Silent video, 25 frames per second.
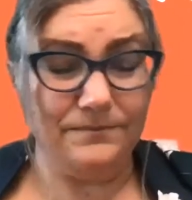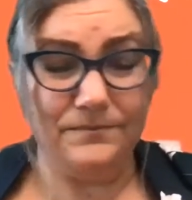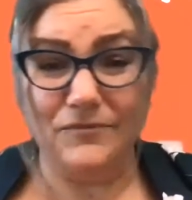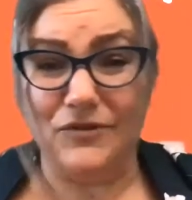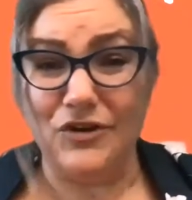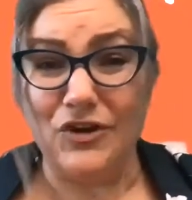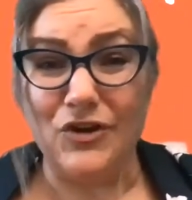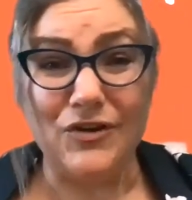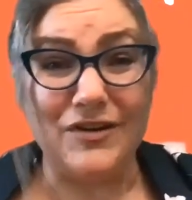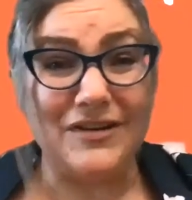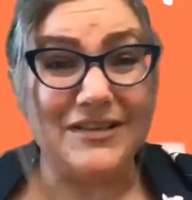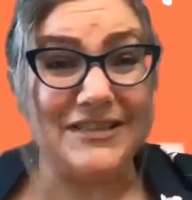
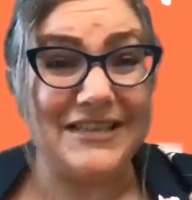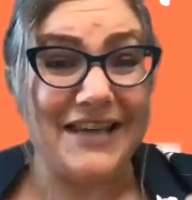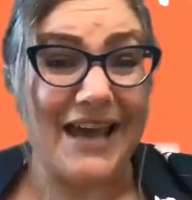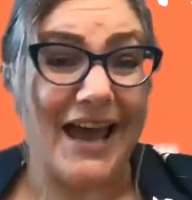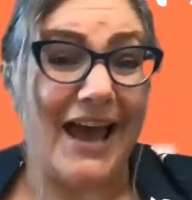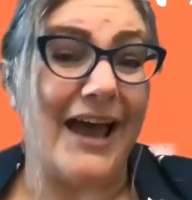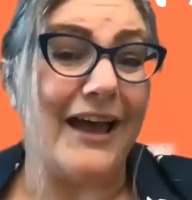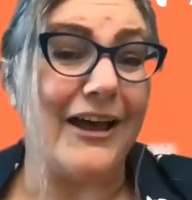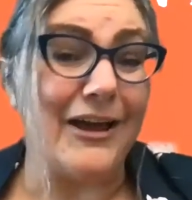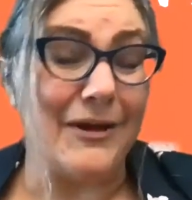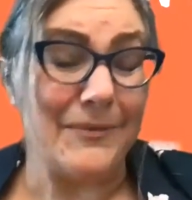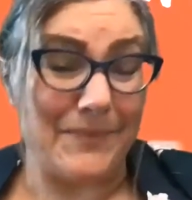You can
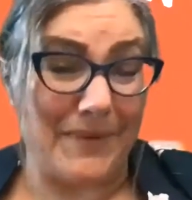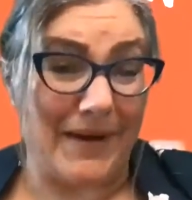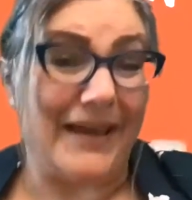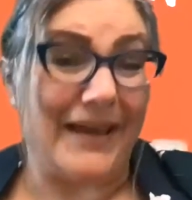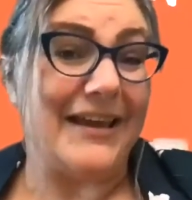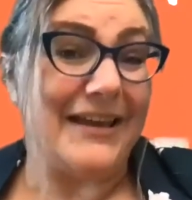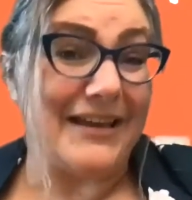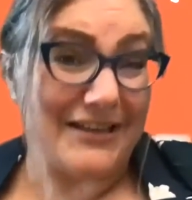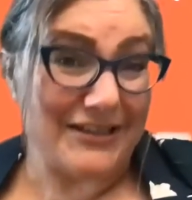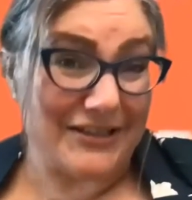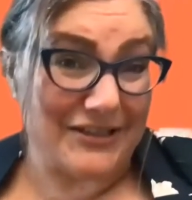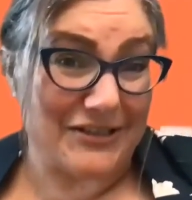target by
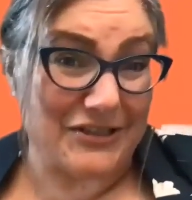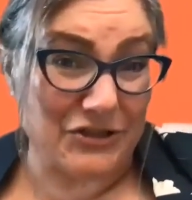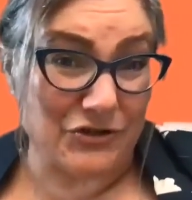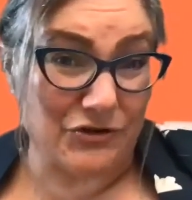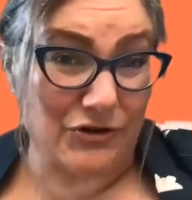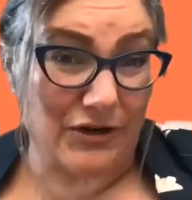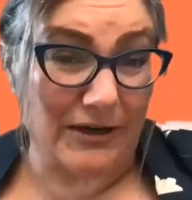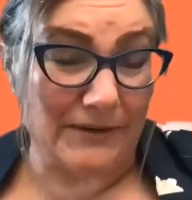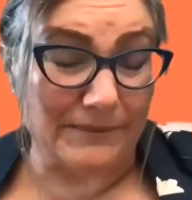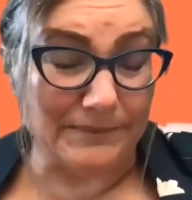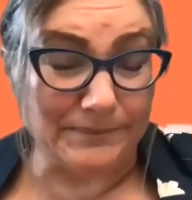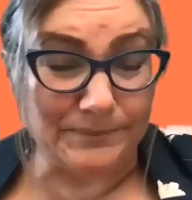
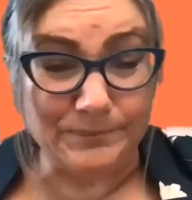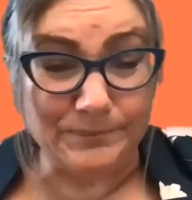industry.